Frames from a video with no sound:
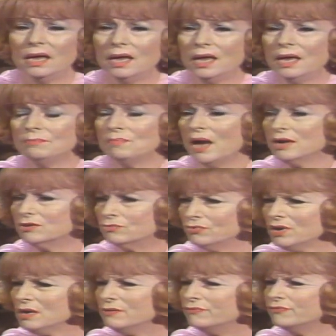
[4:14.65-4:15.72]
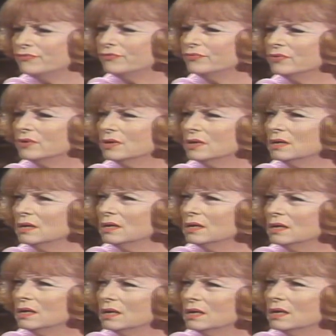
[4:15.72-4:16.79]
and my grief
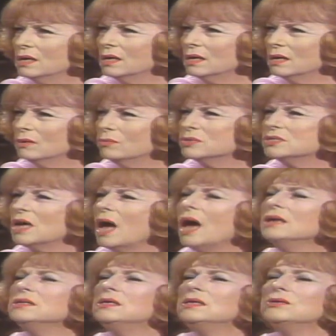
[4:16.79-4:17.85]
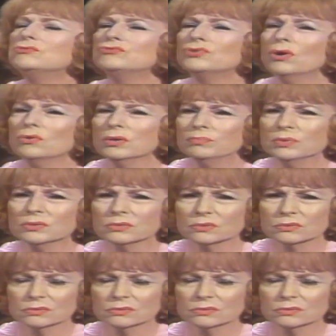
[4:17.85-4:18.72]
was uncontrollable.